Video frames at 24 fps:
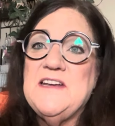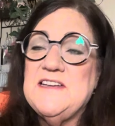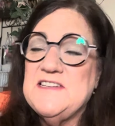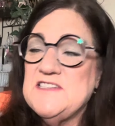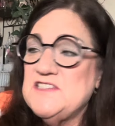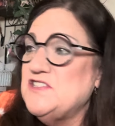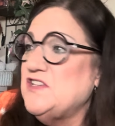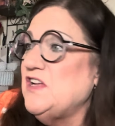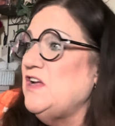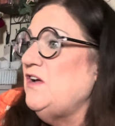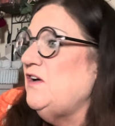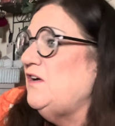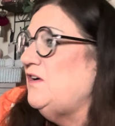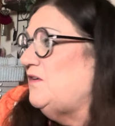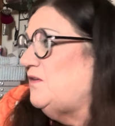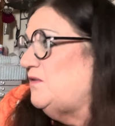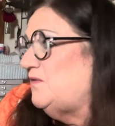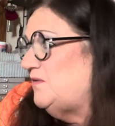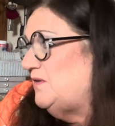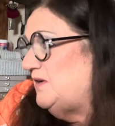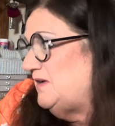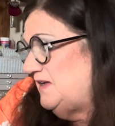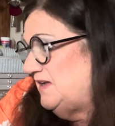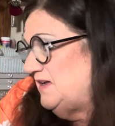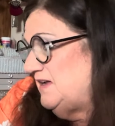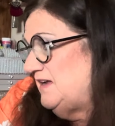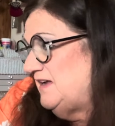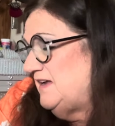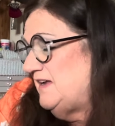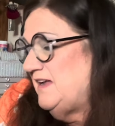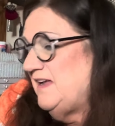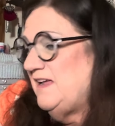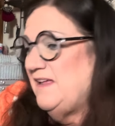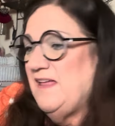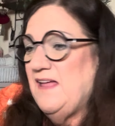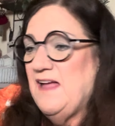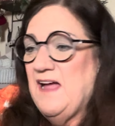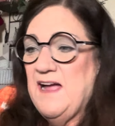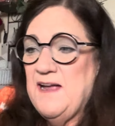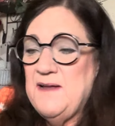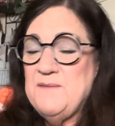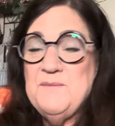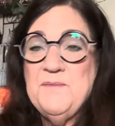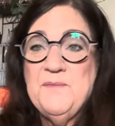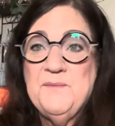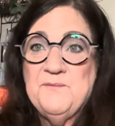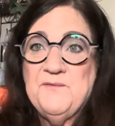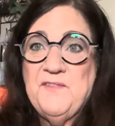So
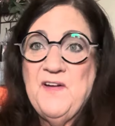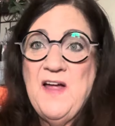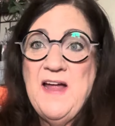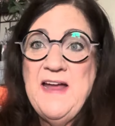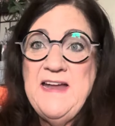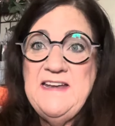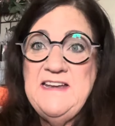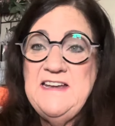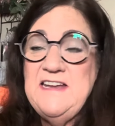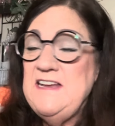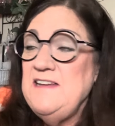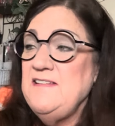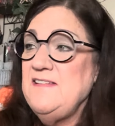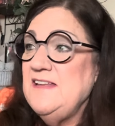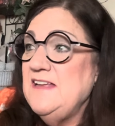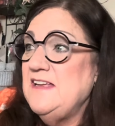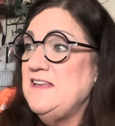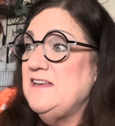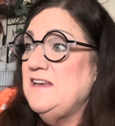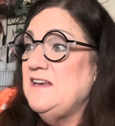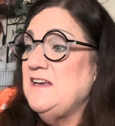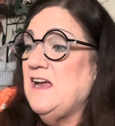I'm finding that